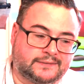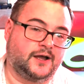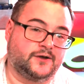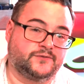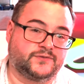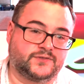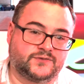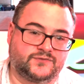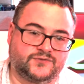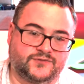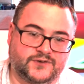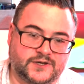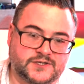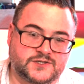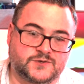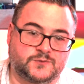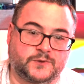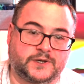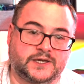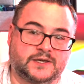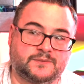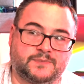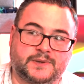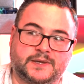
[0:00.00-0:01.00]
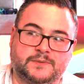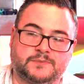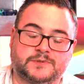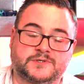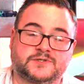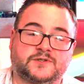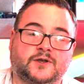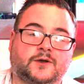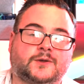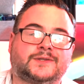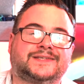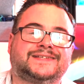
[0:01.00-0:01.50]
Over the first week, people
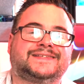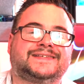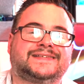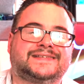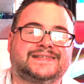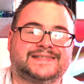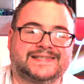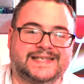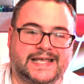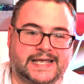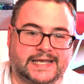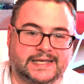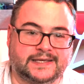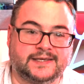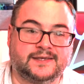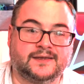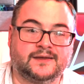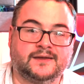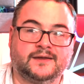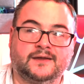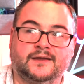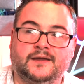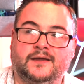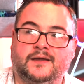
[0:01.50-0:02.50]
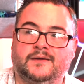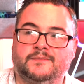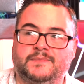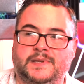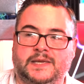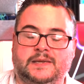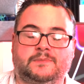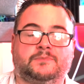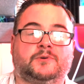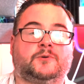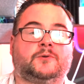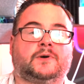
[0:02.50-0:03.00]
started to see
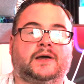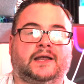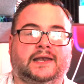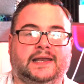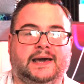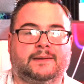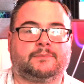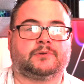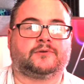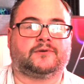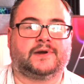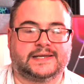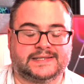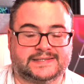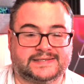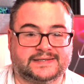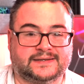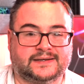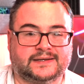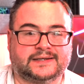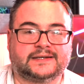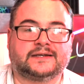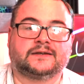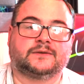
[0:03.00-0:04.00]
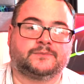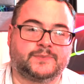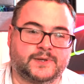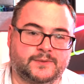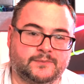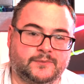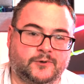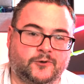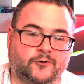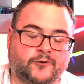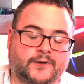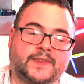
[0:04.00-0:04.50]
people collaborating a little bit
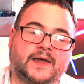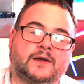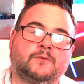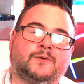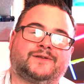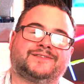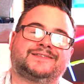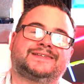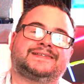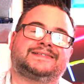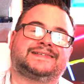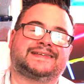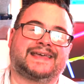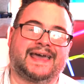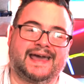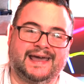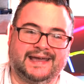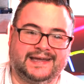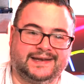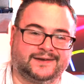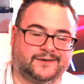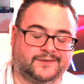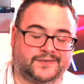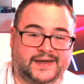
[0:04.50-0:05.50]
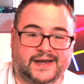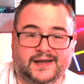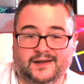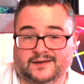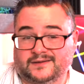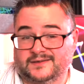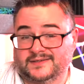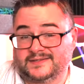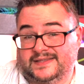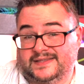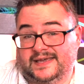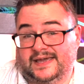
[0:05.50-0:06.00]
more, and they wanted to get in on
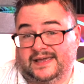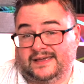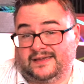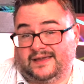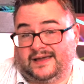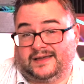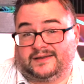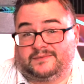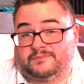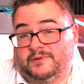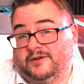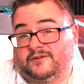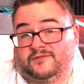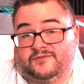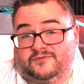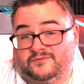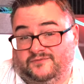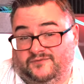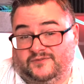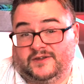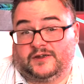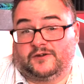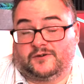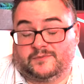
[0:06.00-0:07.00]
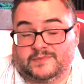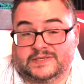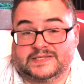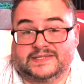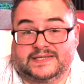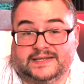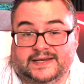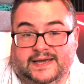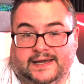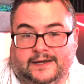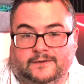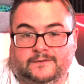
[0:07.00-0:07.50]
that they had a bit of fear of
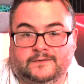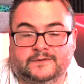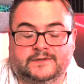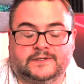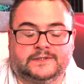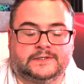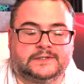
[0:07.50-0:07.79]
missing out.